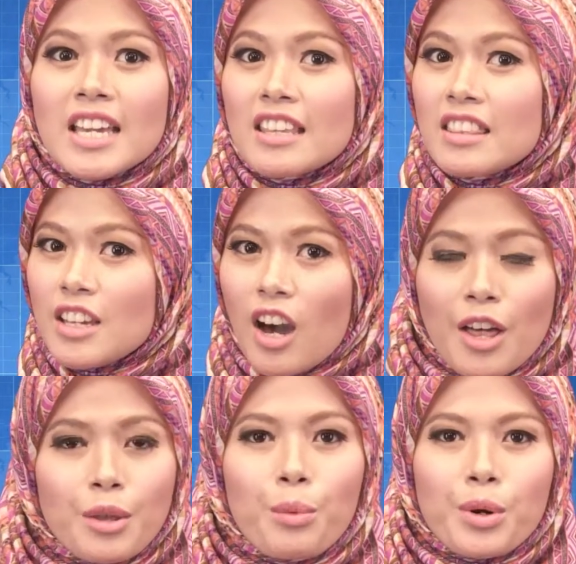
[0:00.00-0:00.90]
In the
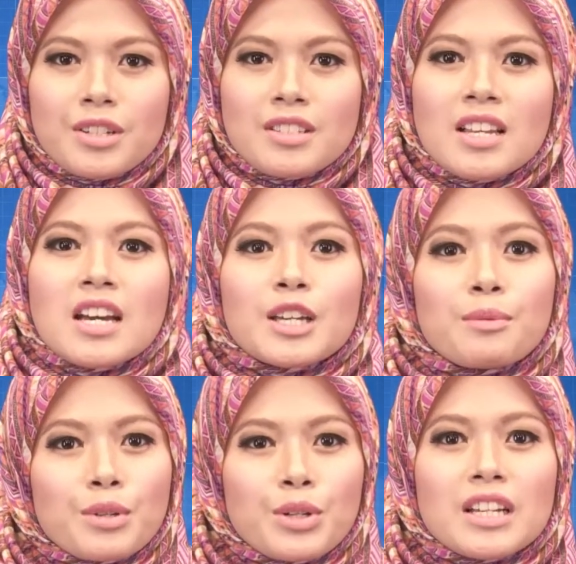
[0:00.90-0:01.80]
other words,
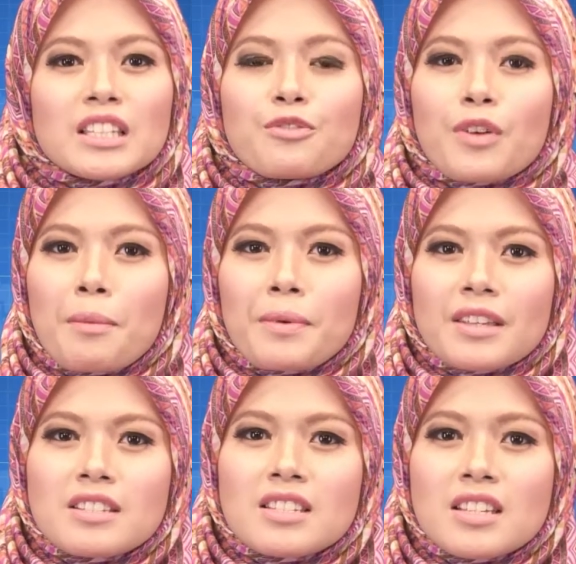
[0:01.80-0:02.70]
communicative
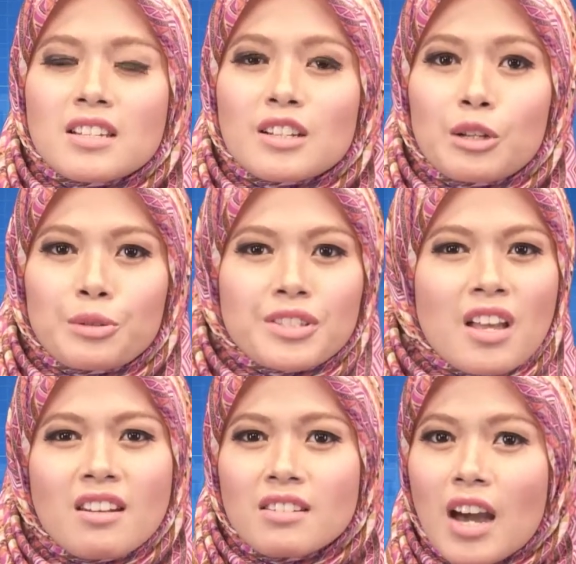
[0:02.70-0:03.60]
competence includes
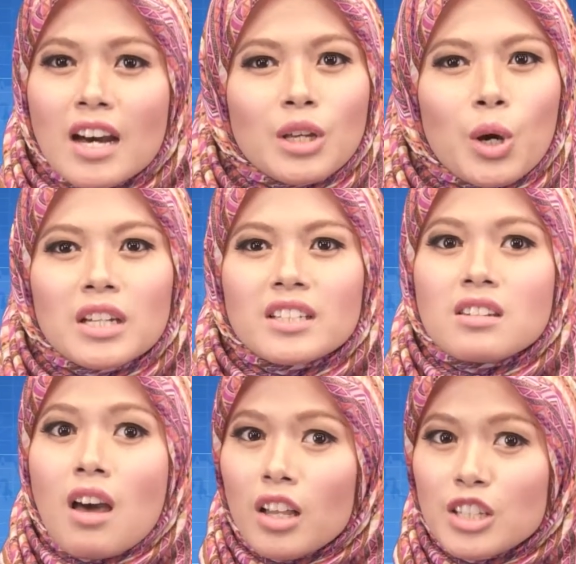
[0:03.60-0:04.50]
not only
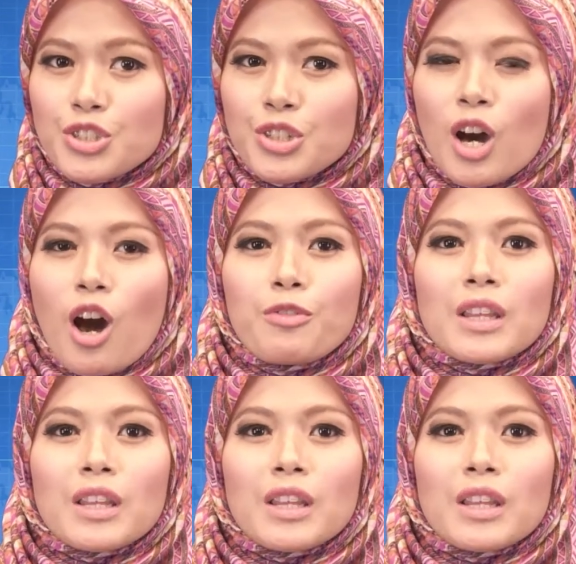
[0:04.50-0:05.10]
knowledge of